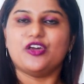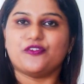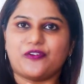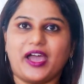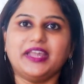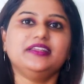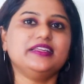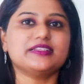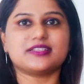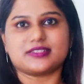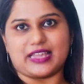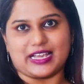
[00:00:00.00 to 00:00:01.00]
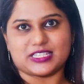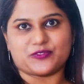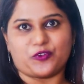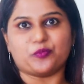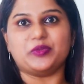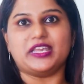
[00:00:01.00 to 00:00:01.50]
Fine is a tax
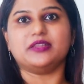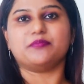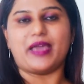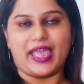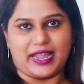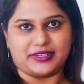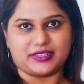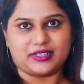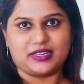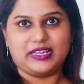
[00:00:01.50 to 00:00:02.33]
for being bad.